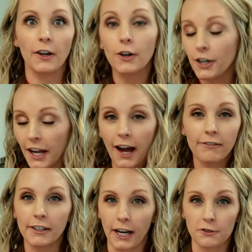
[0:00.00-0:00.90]
I couldn't have
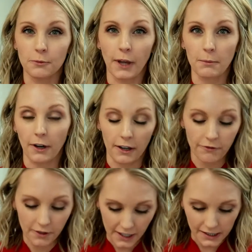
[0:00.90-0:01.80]
a classroom library
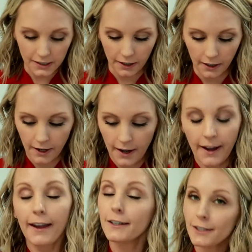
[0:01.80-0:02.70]
for this year.
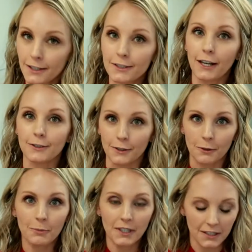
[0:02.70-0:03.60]
Hand
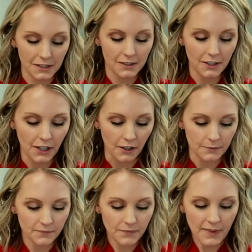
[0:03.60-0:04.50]
sanitizer, because you know,
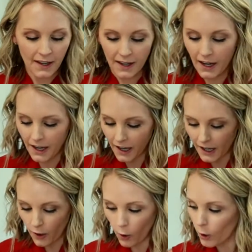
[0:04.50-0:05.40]
uh,
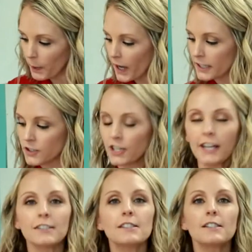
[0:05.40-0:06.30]
hole punch,
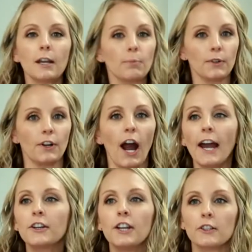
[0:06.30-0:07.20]
and stapler.
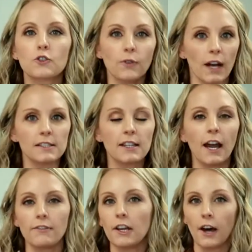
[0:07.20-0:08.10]
I could not trust that
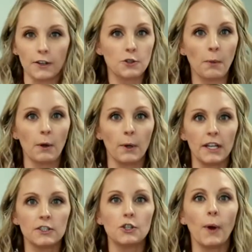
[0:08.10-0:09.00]
every classroom I went
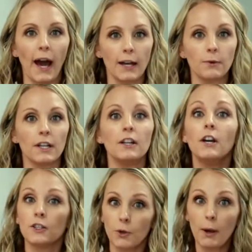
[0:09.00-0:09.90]
into had one,
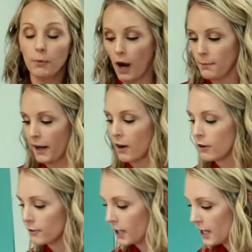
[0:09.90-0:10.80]
so I brought my
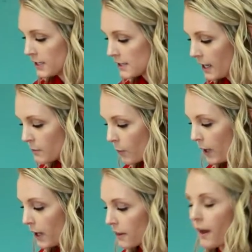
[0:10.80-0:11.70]
own. Same
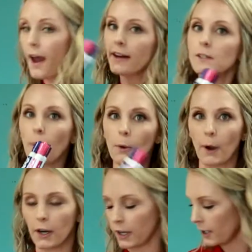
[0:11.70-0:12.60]
with Expo
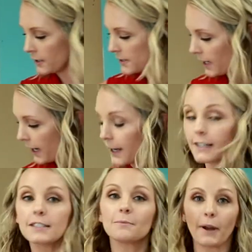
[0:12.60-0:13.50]
markers
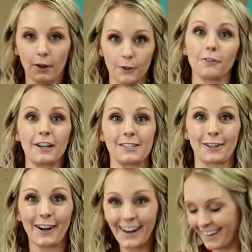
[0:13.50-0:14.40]
and my own
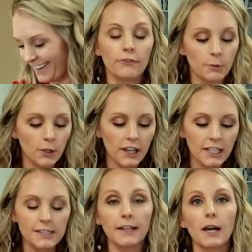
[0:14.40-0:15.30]
eraser. A few more
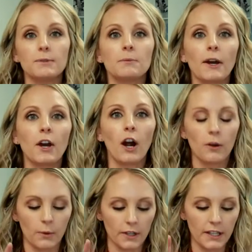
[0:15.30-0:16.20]
things I kept in my
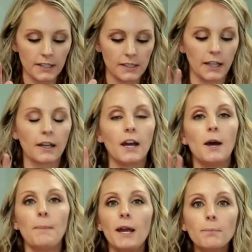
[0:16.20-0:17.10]
cart were things like
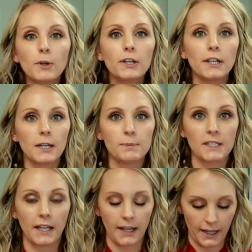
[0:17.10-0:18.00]
paper clips
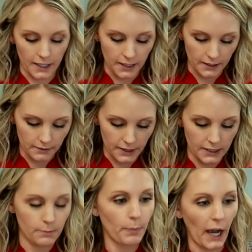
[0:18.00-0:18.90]
and
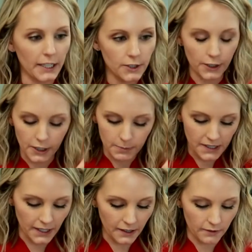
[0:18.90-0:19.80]
these binder clips
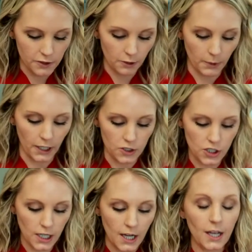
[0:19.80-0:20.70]
that I love so
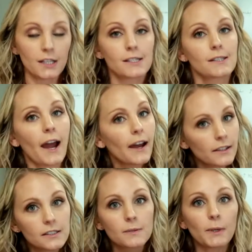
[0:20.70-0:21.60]
much,
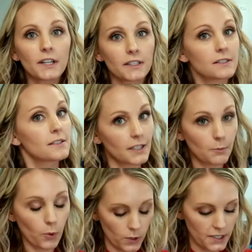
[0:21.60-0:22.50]
snacks because
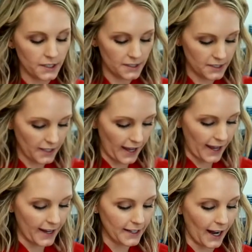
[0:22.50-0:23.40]
important,
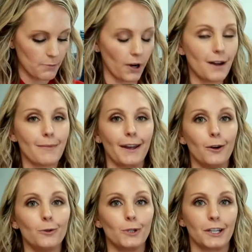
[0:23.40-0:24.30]
and I brought my
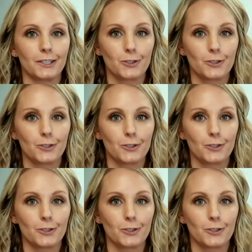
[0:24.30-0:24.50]
own